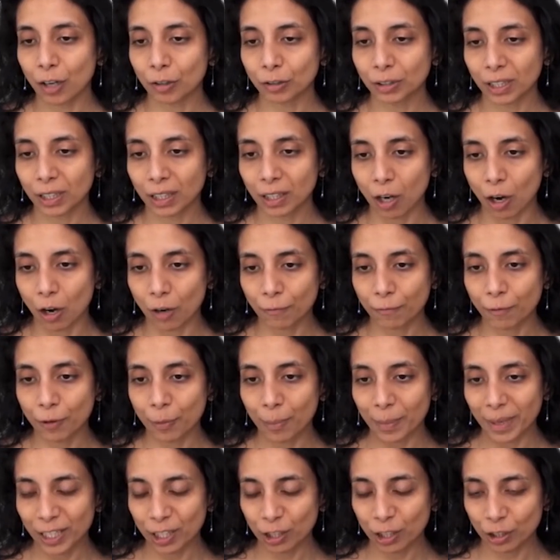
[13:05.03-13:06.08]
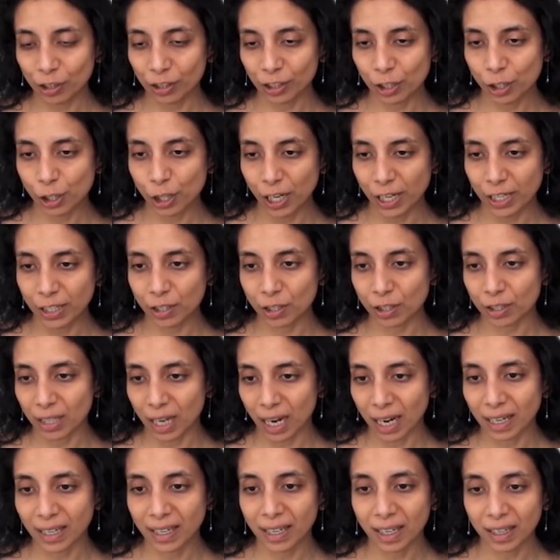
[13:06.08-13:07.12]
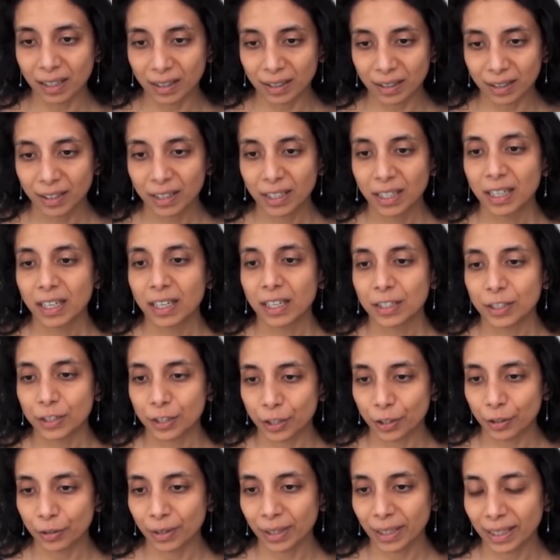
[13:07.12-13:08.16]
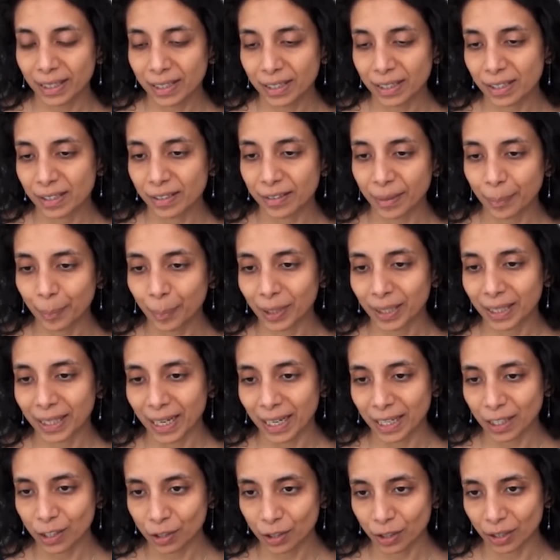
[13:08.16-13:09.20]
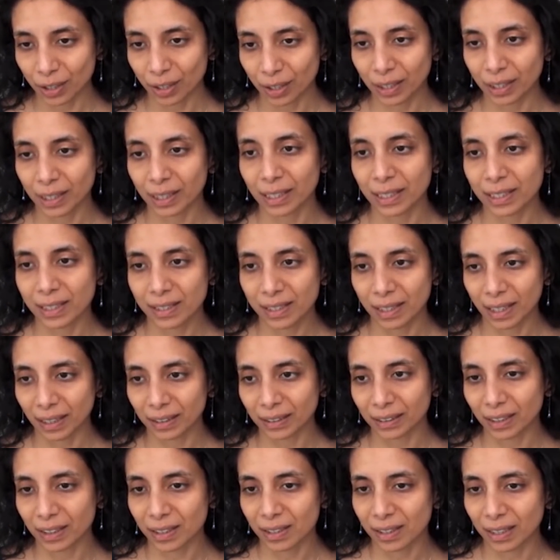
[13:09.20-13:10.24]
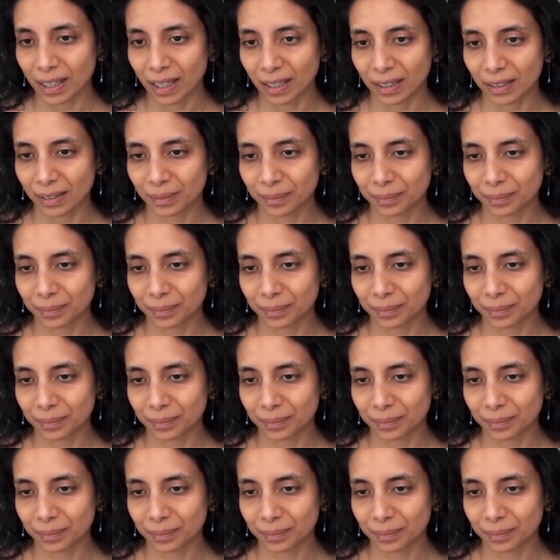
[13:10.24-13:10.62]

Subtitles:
how the conformational changes occur during its replication inside the cell.